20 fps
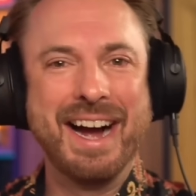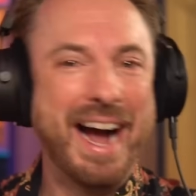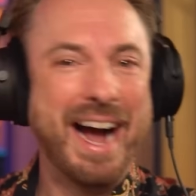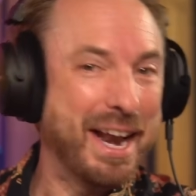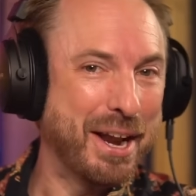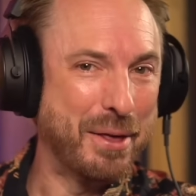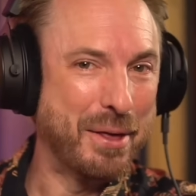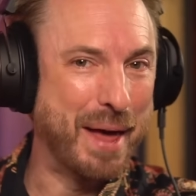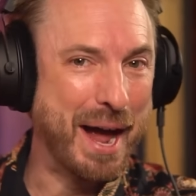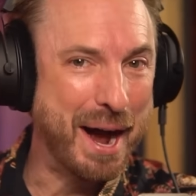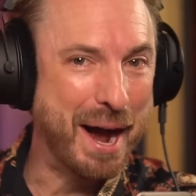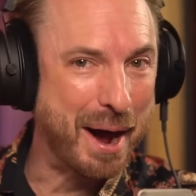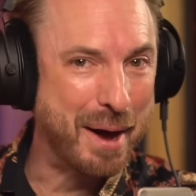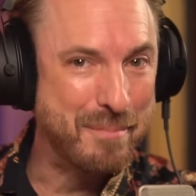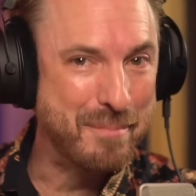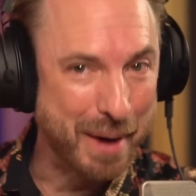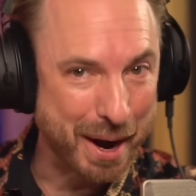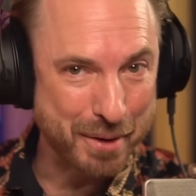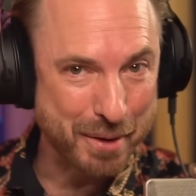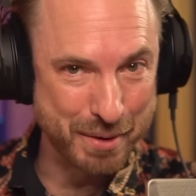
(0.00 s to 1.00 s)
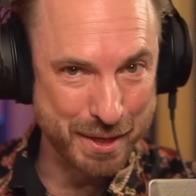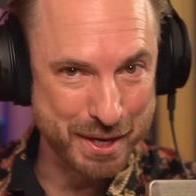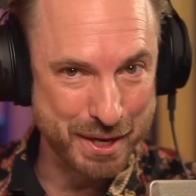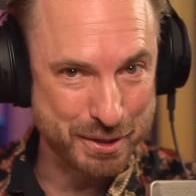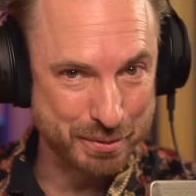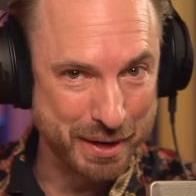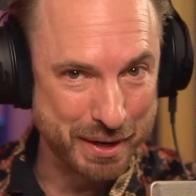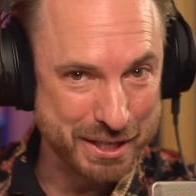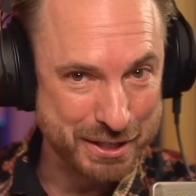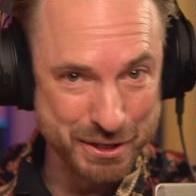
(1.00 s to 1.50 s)
Hello there, I'm Mike with
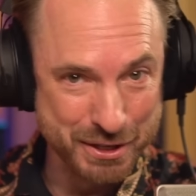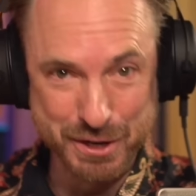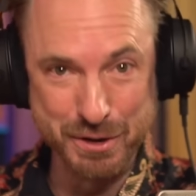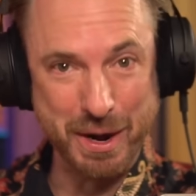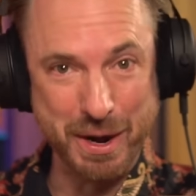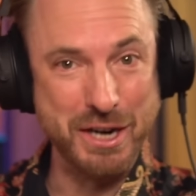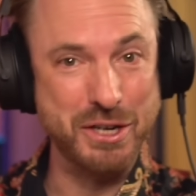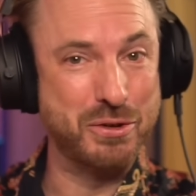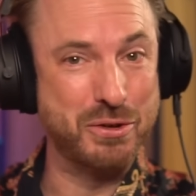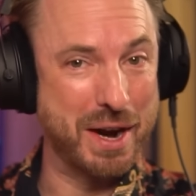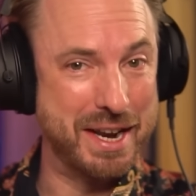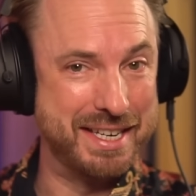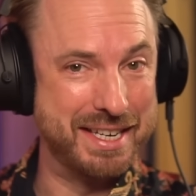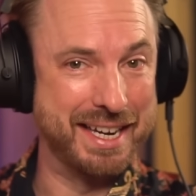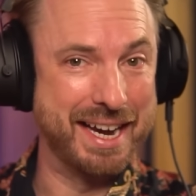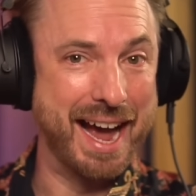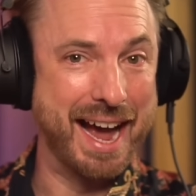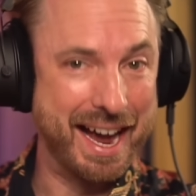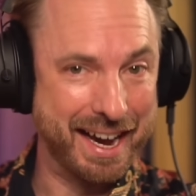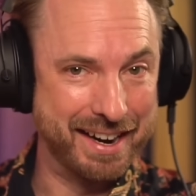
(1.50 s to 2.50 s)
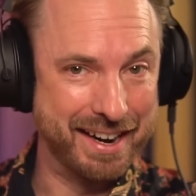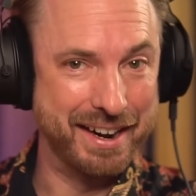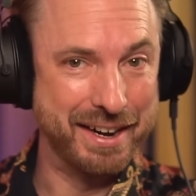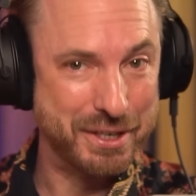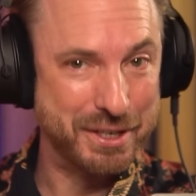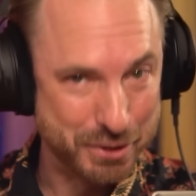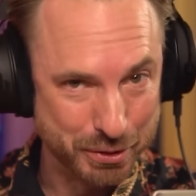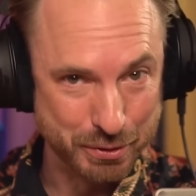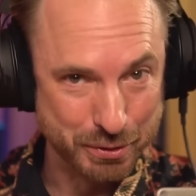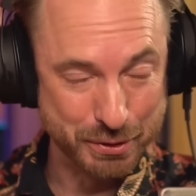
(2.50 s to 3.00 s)
this week's new and trending AI
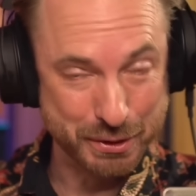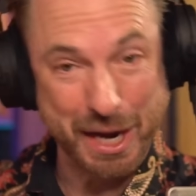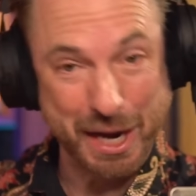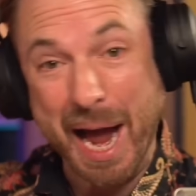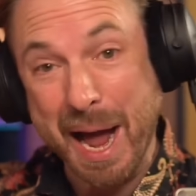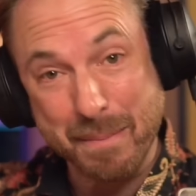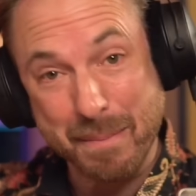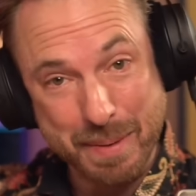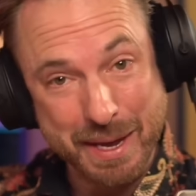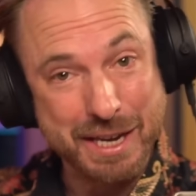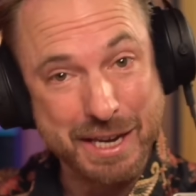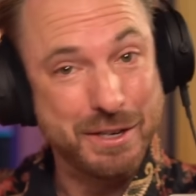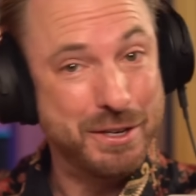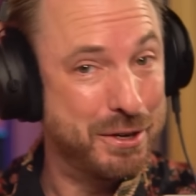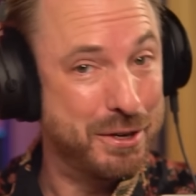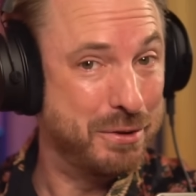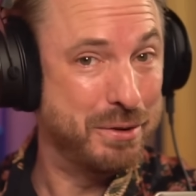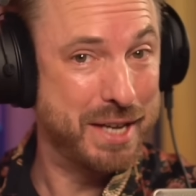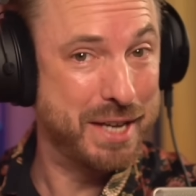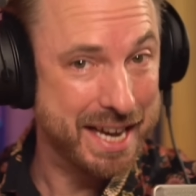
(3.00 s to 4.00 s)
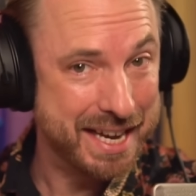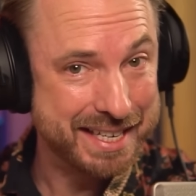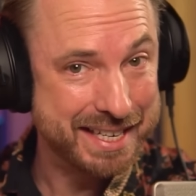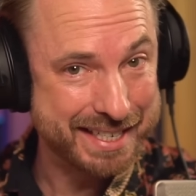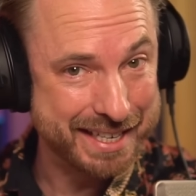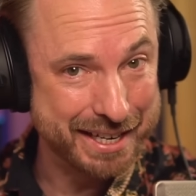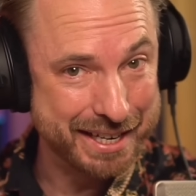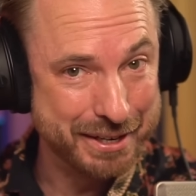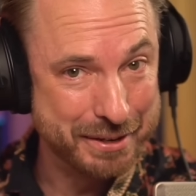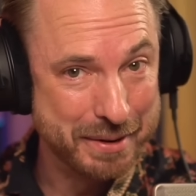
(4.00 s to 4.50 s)
tools. Happy New Year
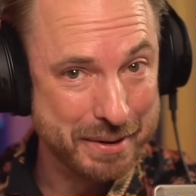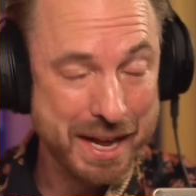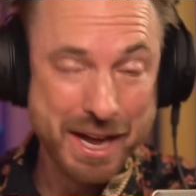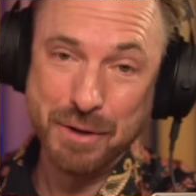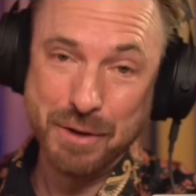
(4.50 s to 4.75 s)
to you.